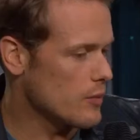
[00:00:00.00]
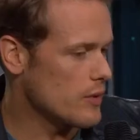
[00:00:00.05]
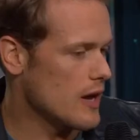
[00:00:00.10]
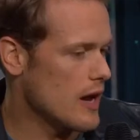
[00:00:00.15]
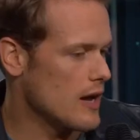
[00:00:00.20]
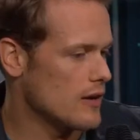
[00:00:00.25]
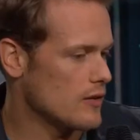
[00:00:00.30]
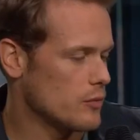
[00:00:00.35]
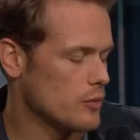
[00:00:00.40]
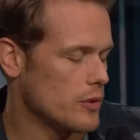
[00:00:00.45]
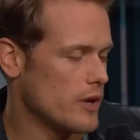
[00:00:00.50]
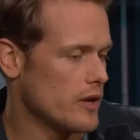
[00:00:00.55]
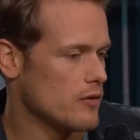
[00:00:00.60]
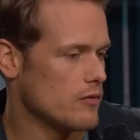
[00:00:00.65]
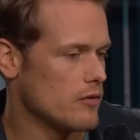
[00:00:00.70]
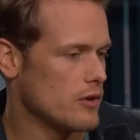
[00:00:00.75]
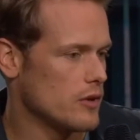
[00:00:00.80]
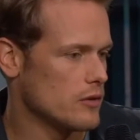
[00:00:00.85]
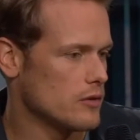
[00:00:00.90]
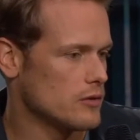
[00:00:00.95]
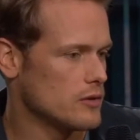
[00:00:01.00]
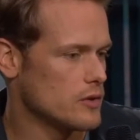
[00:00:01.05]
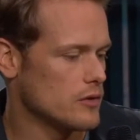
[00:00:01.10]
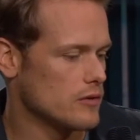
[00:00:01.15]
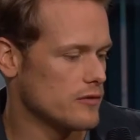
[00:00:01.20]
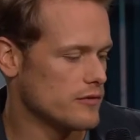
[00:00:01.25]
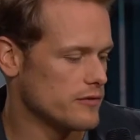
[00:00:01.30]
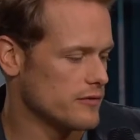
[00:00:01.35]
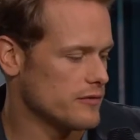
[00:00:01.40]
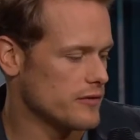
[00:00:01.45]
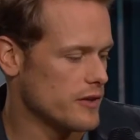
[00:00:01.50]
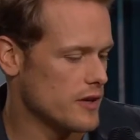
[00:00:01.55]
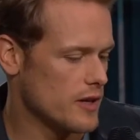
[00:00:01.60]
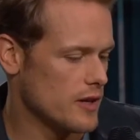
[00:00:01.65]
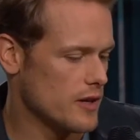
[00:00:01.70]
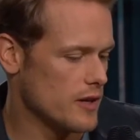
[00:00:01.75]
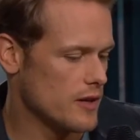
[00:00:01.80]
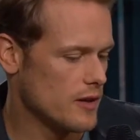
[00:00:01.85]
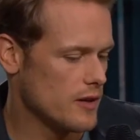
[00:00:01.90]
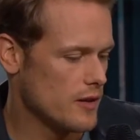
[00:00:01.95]
we had we had a real sort of
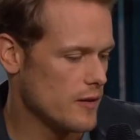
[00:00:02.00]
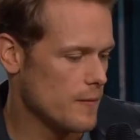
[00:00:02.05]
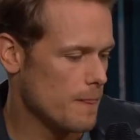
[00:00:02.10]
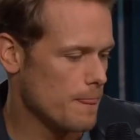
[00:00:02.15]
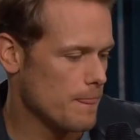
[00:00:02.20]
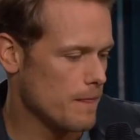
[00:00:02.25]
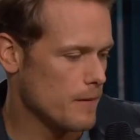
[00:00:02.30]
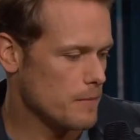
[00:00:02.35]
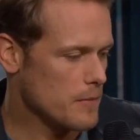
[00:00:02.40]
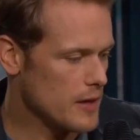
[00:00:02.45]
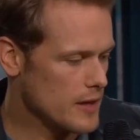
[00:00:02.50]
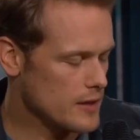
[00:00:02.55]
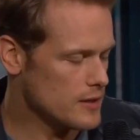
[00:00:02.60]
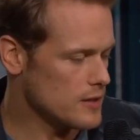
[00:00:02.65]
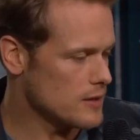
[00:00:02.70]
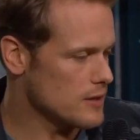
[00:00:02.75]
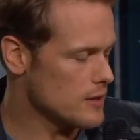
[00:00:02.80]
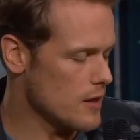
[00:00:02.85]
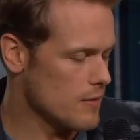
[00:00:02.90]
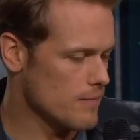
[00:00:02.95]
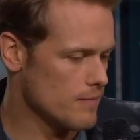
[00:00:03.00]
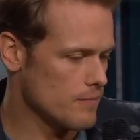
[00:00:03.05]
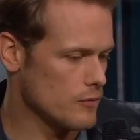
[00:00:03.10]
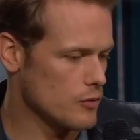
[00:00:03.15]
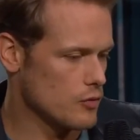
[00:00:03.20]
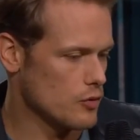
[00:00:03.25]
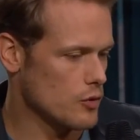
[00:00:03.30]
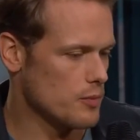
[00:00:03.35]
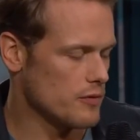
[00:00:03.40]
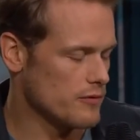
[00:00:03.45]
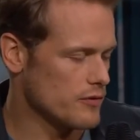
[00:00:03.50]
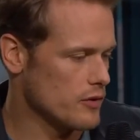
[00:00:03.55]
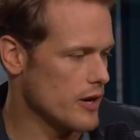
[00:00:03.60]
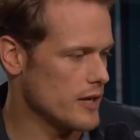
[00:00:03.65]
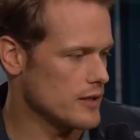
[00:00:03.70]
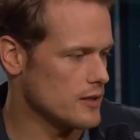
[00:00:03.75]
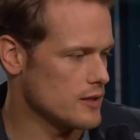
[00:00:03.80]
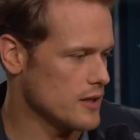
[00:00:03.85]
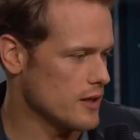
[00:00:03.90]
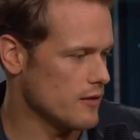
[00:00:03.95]
uh, mixed um, group of
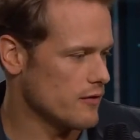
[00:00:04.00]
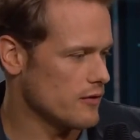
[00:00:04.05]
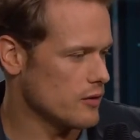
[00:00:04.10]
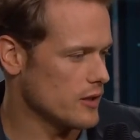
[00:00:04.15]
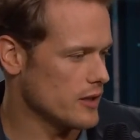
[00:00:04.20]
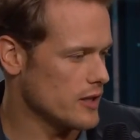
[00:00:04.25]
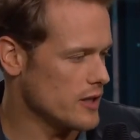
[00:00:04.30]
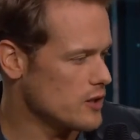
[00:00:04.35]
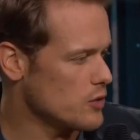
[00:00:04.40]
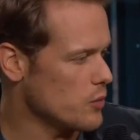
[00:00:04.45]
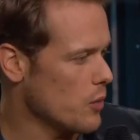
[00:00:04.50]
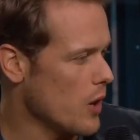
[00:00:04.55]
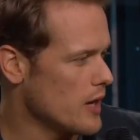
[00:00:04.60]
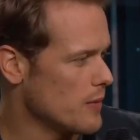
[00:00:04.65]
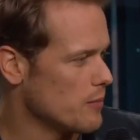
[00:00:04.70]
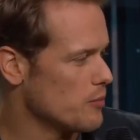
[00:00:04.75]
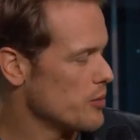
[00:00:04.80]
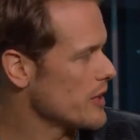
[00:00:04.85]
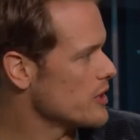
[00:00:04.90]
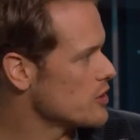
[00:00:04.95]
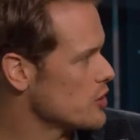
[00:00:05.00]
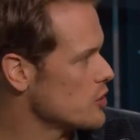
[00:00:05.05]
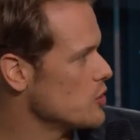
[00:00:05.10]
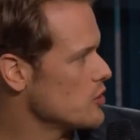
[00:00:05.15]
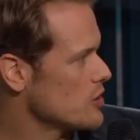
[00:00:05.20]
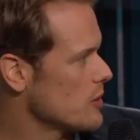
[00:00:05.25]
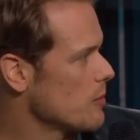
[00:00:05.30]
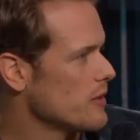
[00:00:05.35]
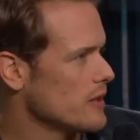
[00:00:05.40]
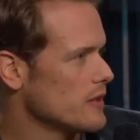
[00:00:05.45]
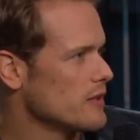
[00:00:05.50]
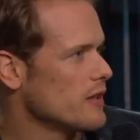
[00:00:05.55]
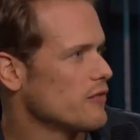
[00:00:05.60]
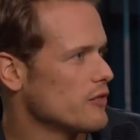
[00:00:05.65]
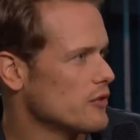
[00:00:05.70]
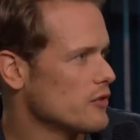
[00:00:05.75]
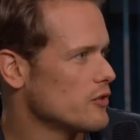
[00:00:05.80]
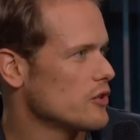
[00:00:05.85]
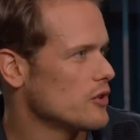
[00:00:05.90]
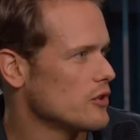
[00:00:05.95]
directors, and I feel like each one brings new, something
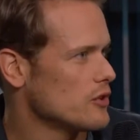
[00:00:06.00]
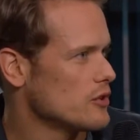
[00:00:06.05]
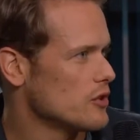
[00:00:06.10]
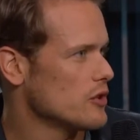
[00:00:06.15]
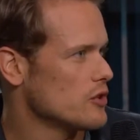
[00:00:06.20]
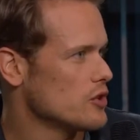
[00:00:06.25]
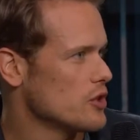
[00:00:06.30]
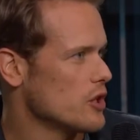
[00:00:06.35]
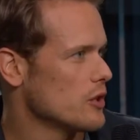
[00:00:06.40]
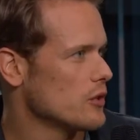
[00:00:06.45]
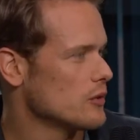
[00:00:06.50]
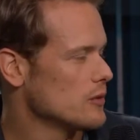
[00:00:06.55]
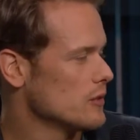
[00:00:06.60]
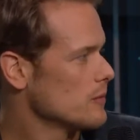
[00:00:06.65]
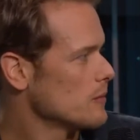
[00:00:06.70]
different to, to the show.